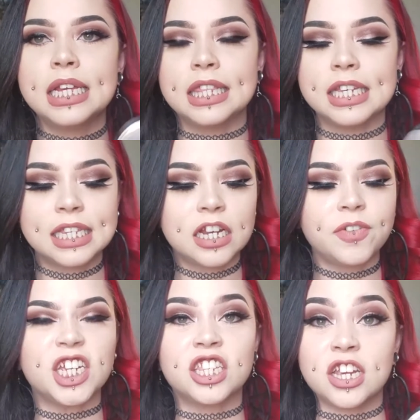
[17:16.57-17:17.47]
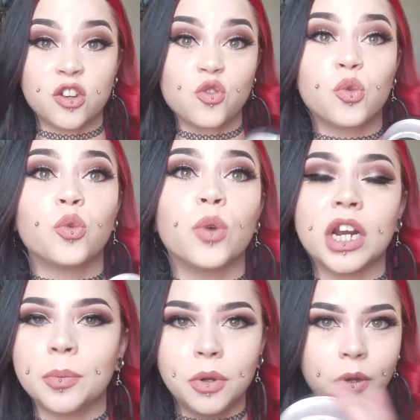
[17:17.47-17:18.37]
This stuff is
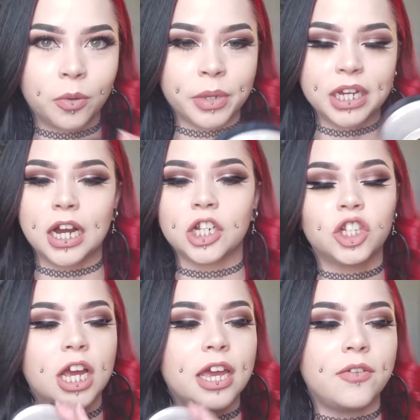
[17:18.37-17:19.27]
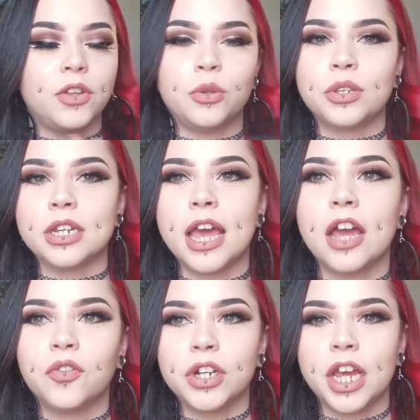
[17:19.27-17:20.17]
incredible. Oh my gosh. I've used it
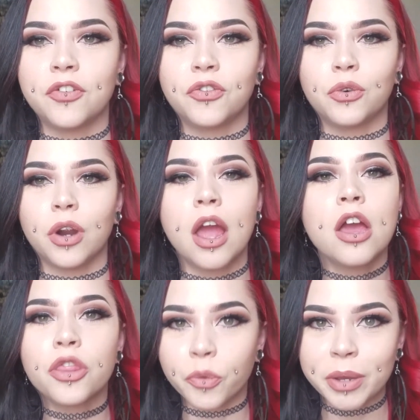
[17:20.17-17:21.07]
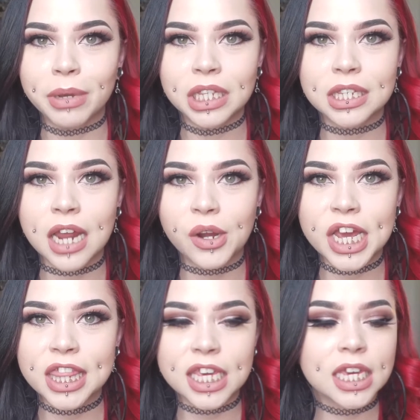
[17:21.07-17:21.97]
every day for 3 months now, I
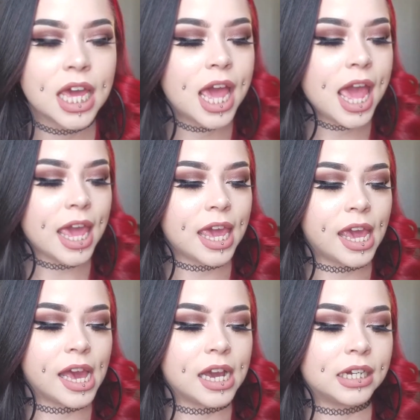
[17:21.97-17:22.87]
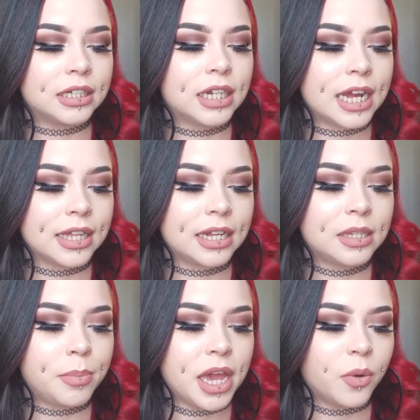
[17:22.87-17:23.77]
think, and I like to
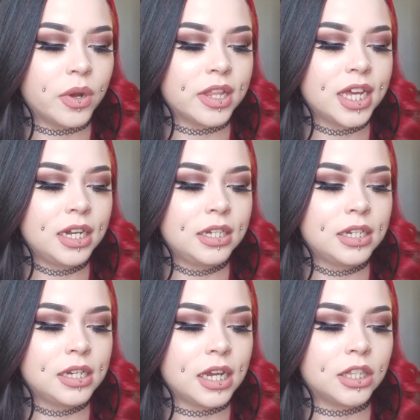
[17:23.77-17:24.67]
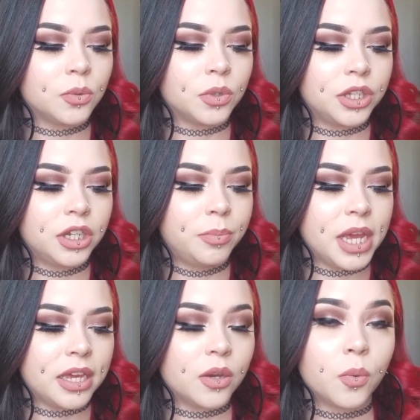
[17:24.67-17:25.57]
bake with it. It's a really good
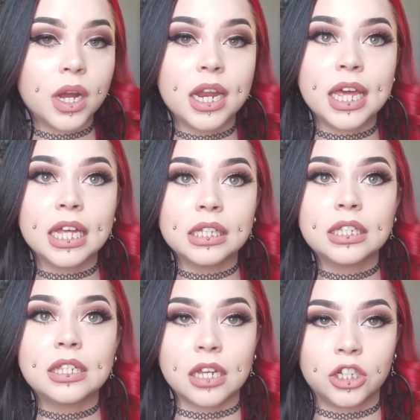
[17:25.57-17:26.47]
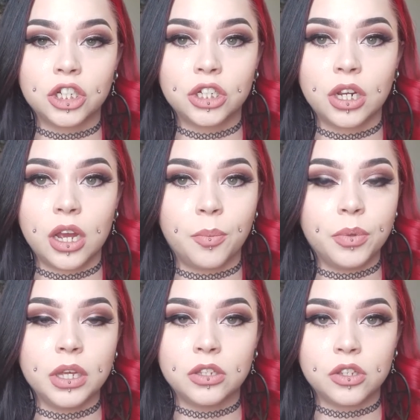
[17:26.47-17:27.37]
baking one. It's
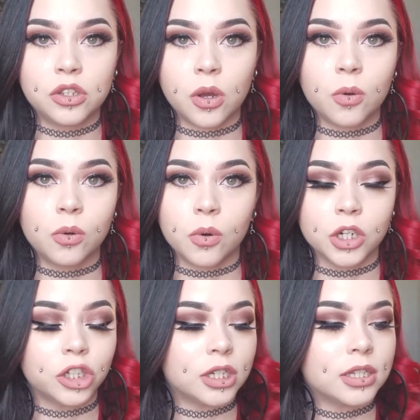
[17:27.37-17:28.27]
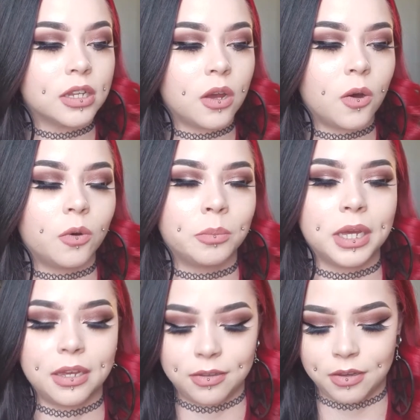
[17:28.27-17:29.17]
so gorgeous. Oh
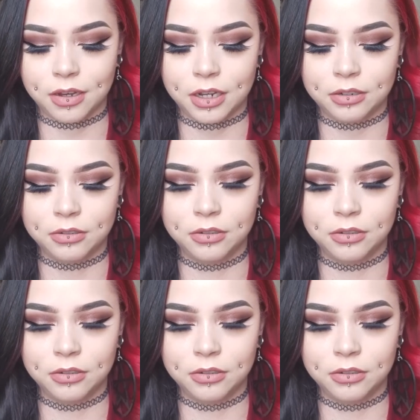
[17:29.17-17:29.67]
my god.